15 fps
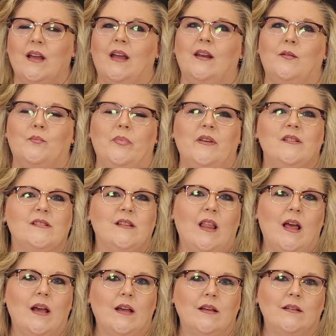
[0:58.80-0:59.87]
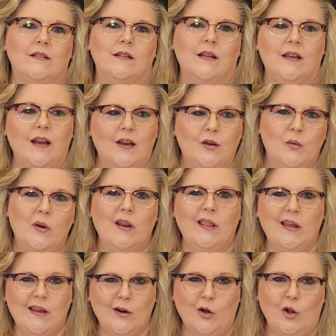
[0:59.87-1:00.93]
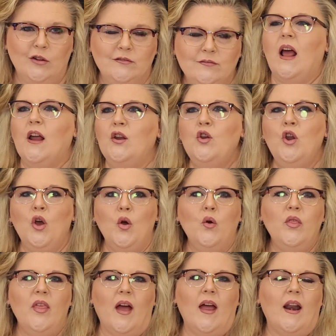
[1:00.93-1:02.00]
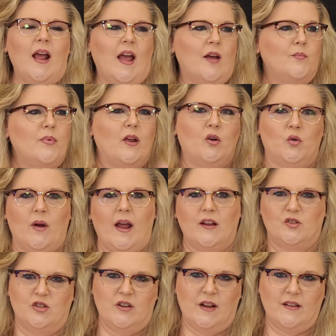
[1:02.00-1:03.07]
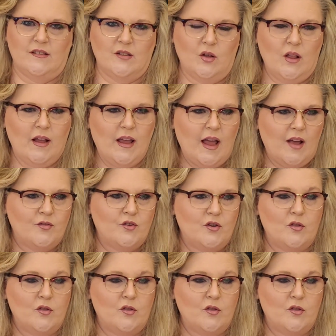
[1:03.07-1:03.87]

kind of be a slug and not do anything at all. I know that I have my crash day. So like after